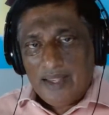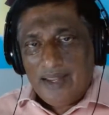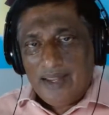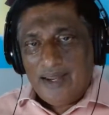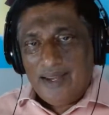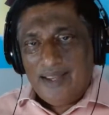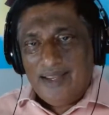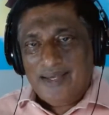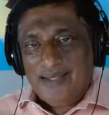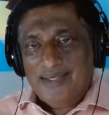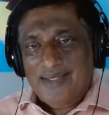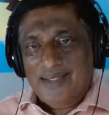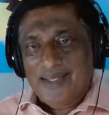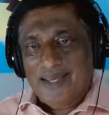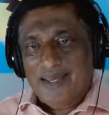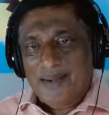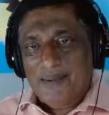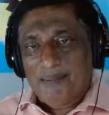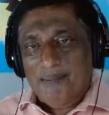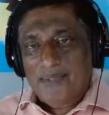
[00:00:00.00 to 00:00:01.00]
And
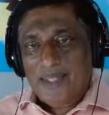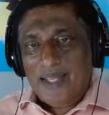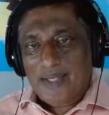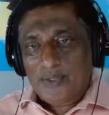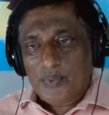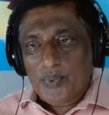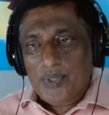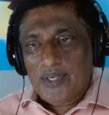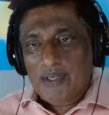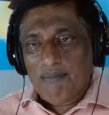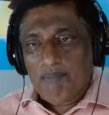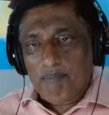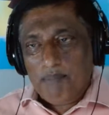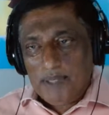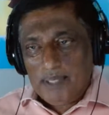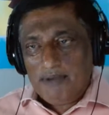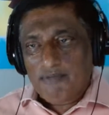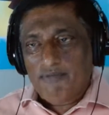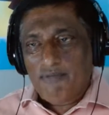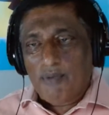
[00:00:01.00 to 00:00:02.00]
that's where the
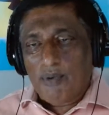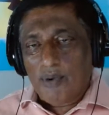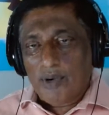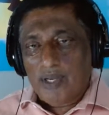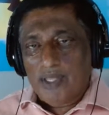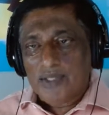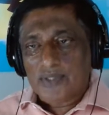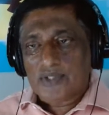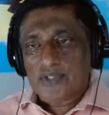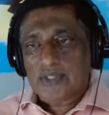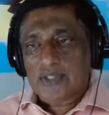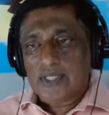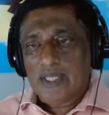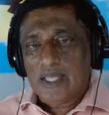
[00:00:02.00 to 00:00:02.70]
pitfall is.